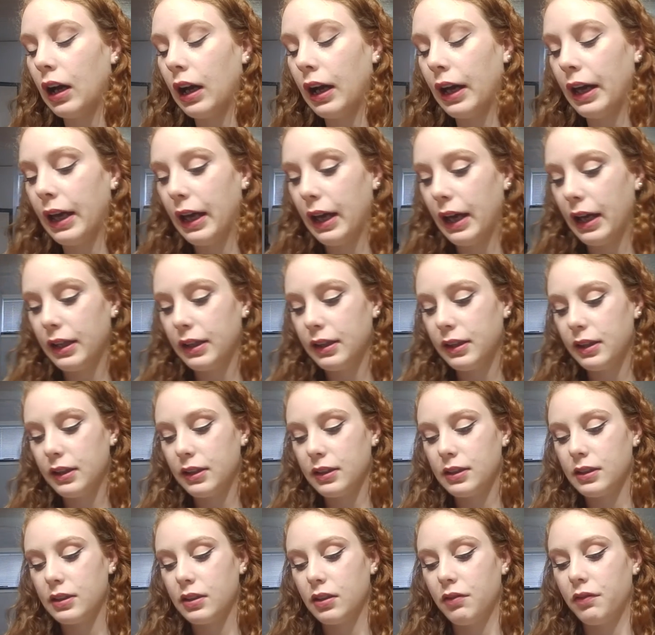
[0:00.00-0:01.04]
I had
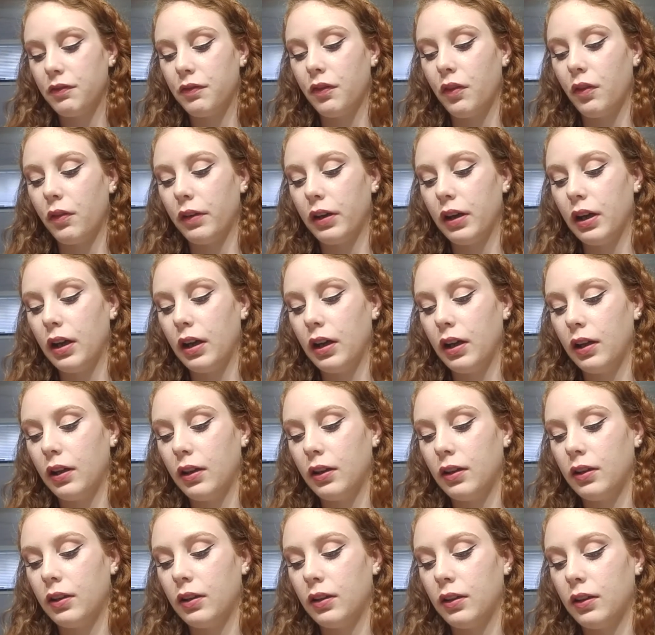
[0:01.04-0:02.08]
this Sephora,
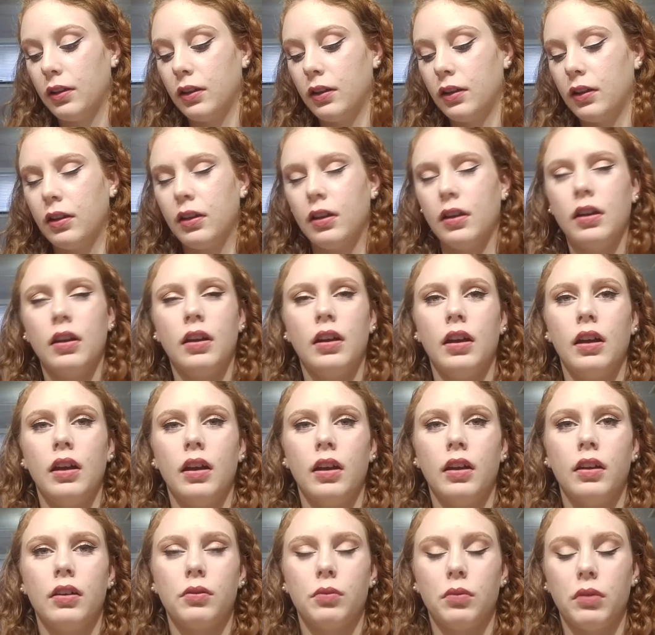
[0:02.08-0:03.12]

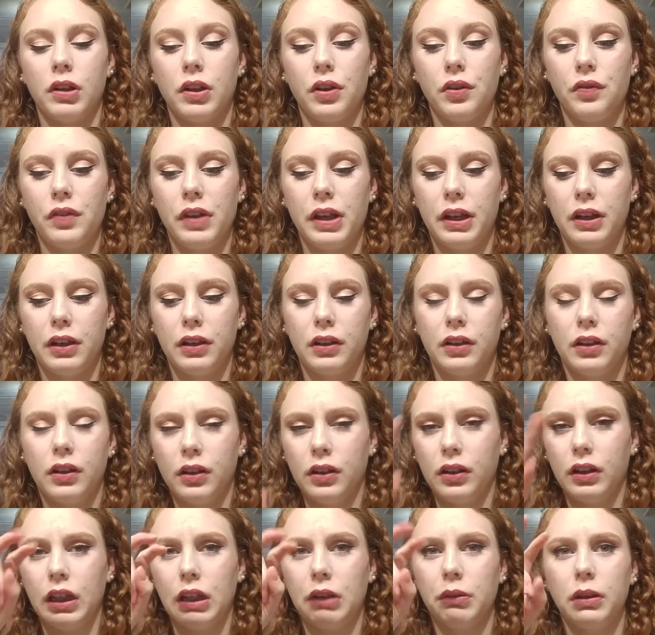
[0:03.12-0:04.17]
one of their
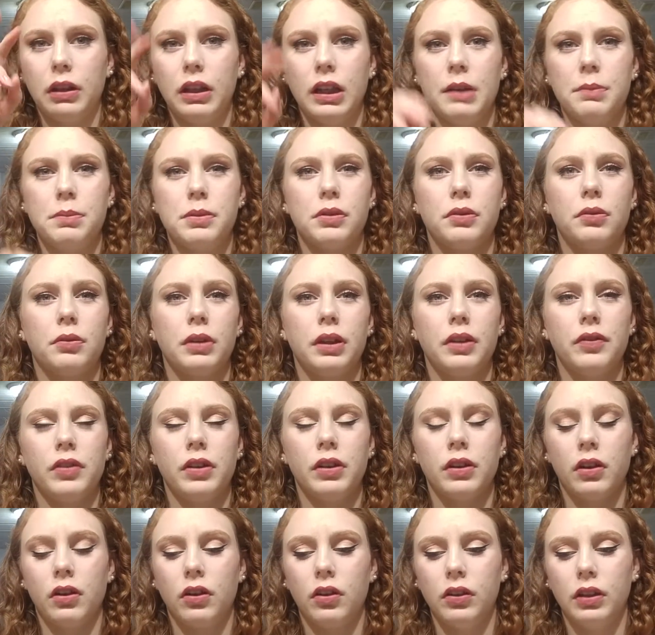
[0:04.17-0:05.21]
liquid lips or whatever
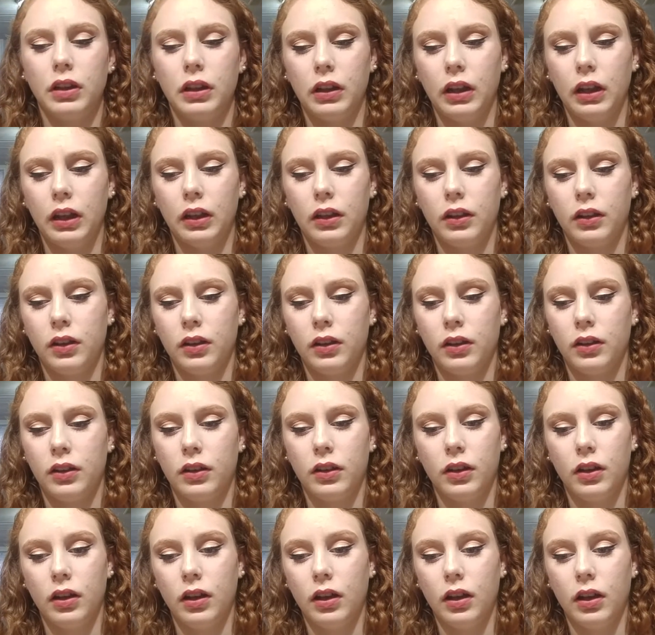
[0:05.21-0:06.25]
they're called. They're like,
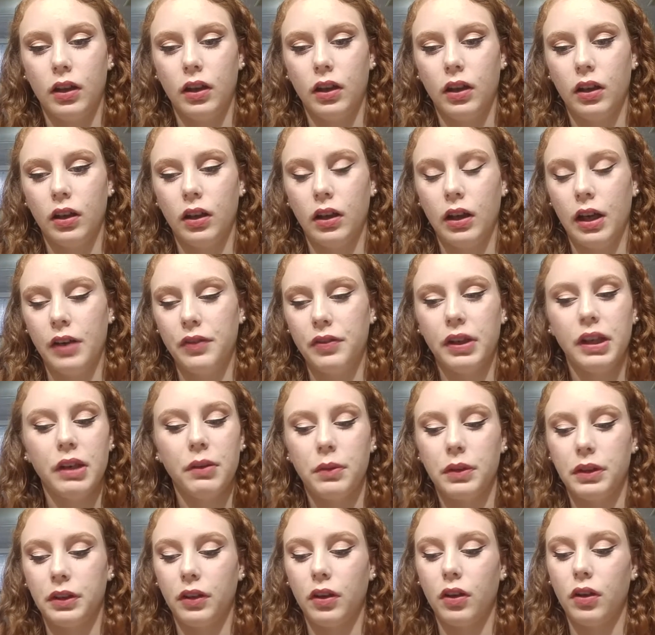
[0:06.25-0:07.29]
I forget
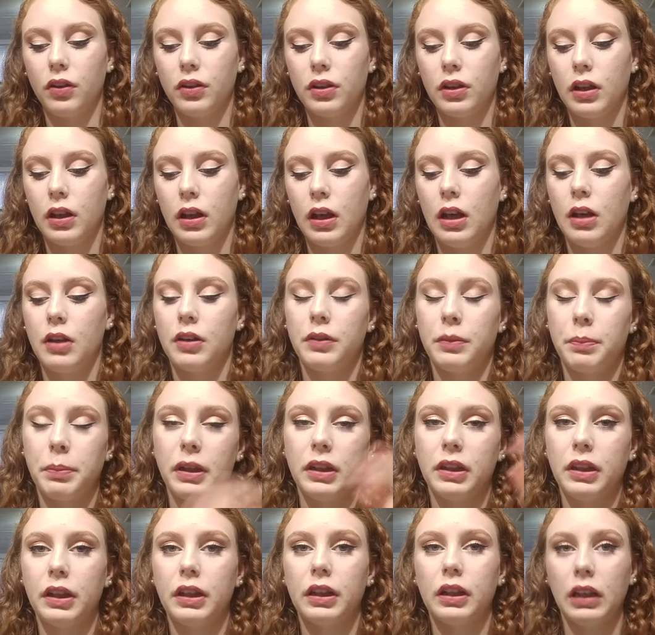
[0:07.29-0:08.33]
what they're called,
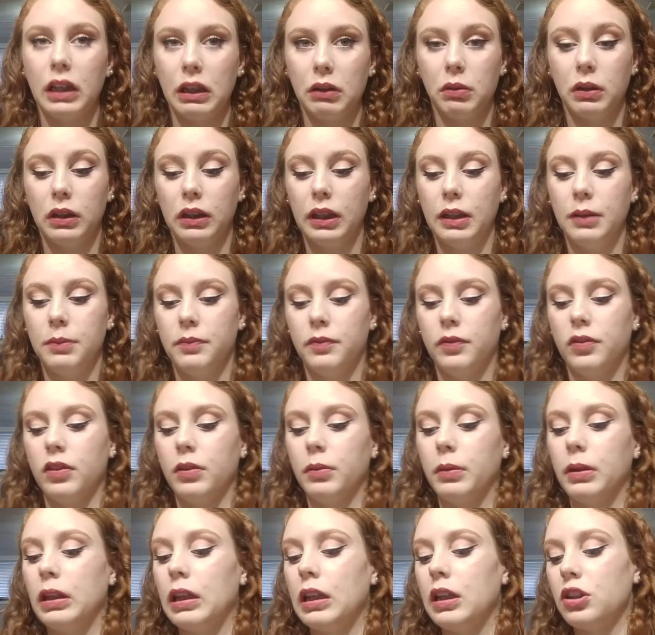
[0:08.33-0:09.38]
but their liquid lip
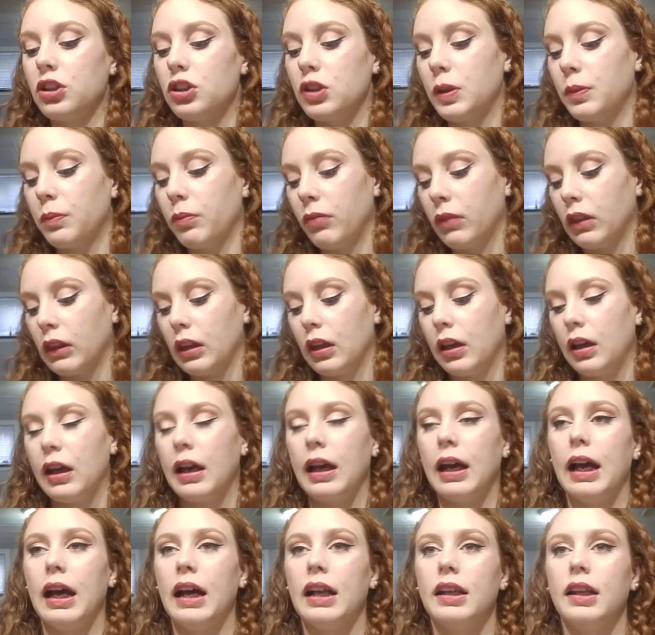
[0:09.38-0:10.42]
formulation,
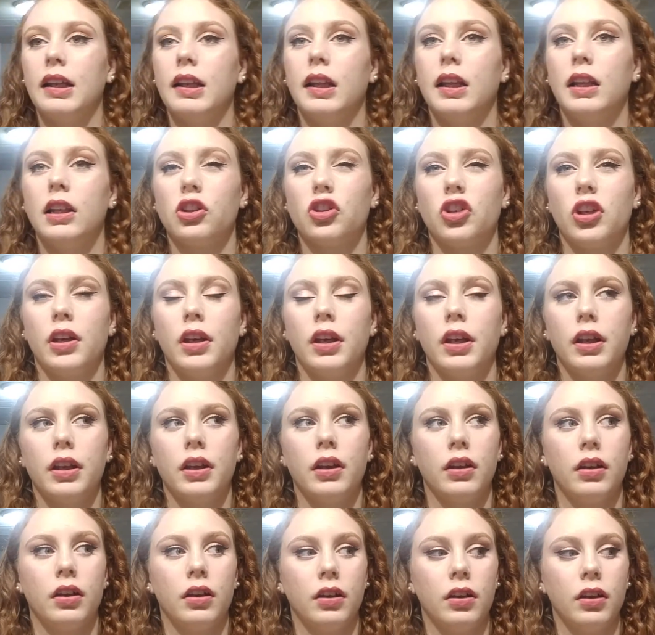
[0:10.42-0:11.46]
I had it in the
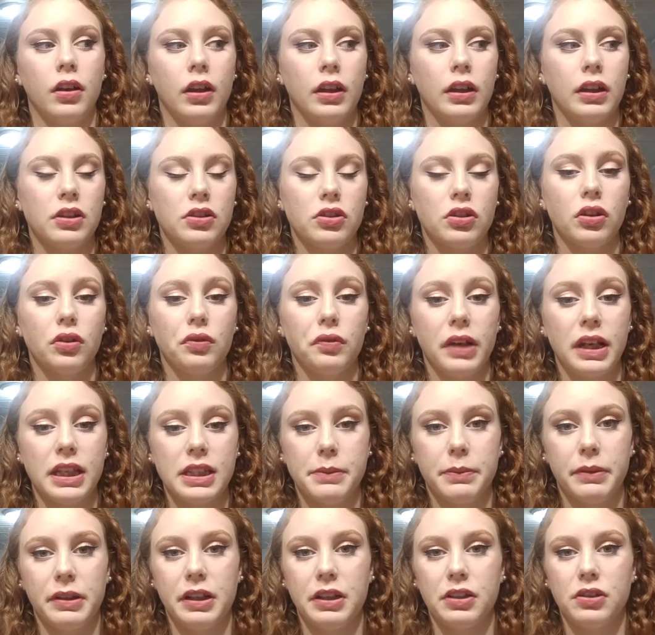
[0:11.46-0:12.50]
shade, I think it's called
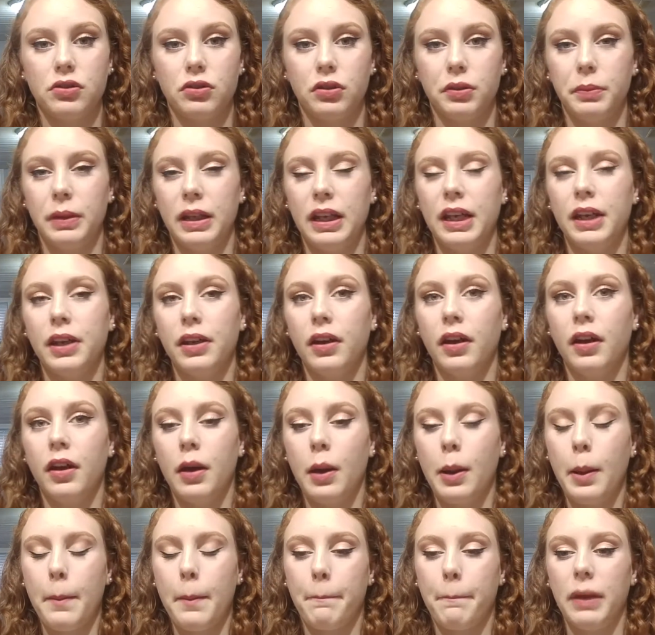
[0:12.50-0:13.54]
Raspberry Sorbet,
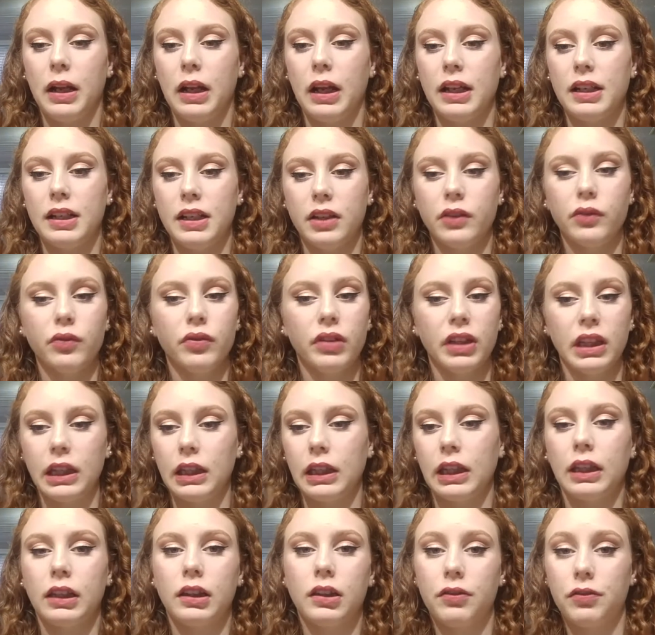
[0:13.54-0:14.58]
but I didn't really
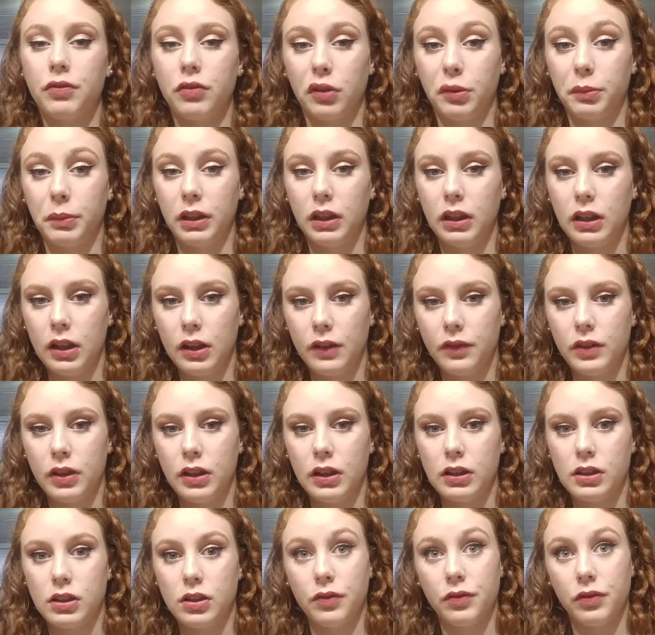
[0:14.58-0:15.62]
like the formula of
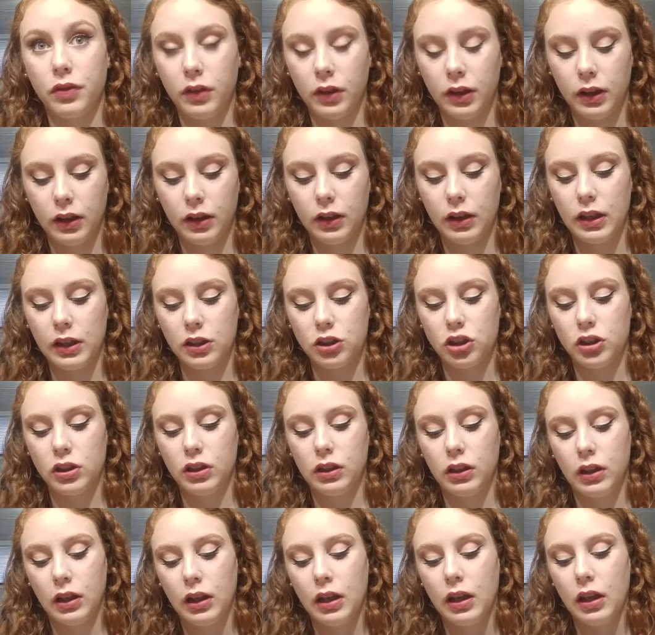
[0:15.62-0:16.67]
the Sephora
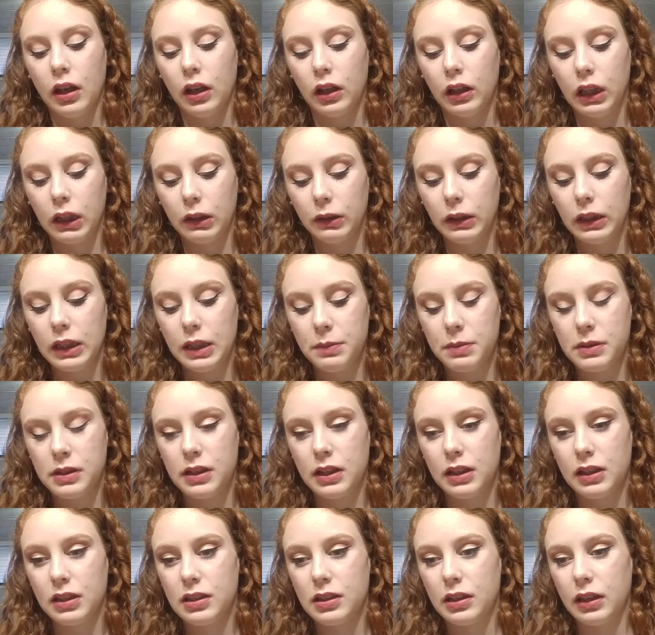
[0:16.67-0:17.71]
collection liquid lipsticks.